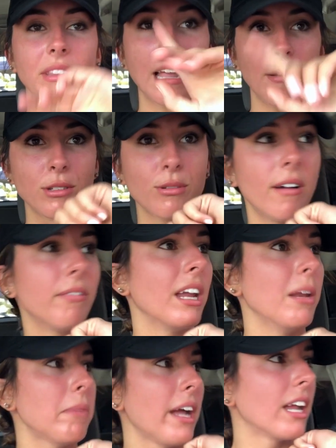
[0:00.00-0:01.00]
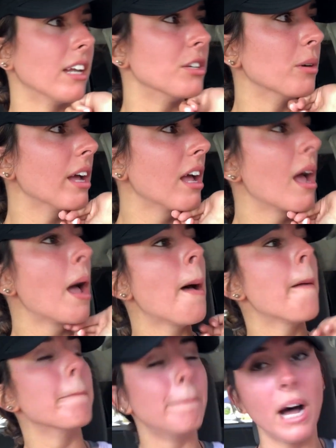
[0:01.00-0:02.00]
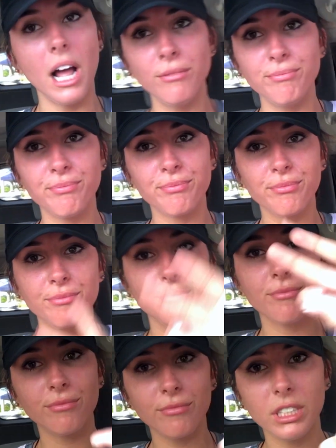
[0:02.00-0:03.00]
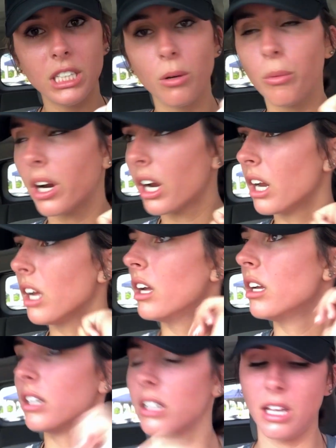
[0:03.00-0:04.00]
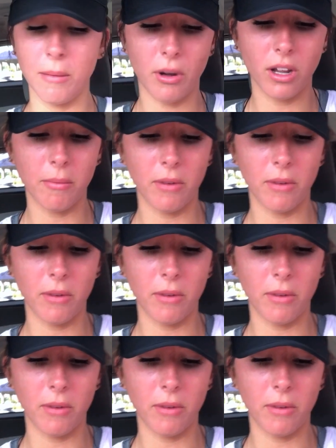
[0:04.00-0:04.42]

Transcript: that was rough getting back into it, but we're gonna keep on